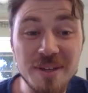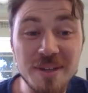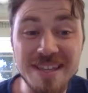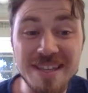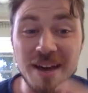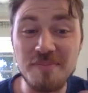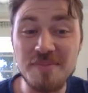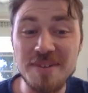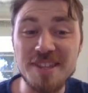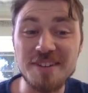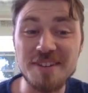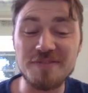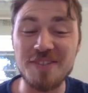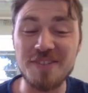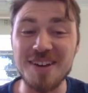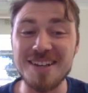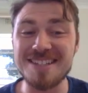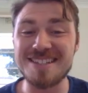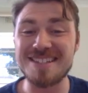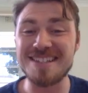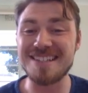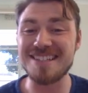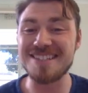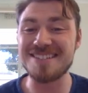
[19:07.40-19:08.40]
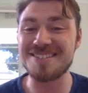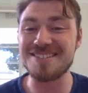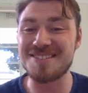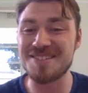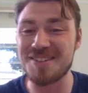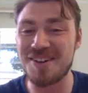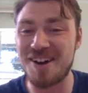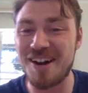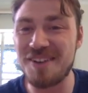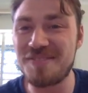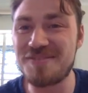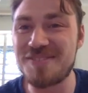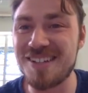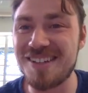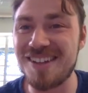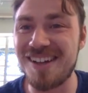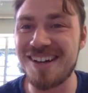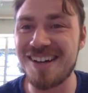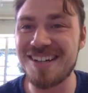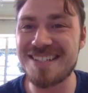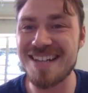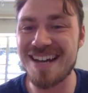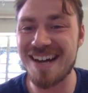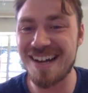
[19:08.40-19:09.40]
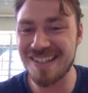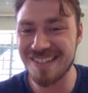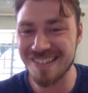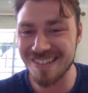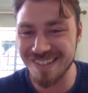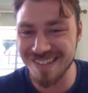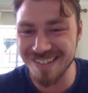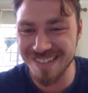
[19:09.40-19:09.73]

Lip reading: that be the first thing you do after lockdown?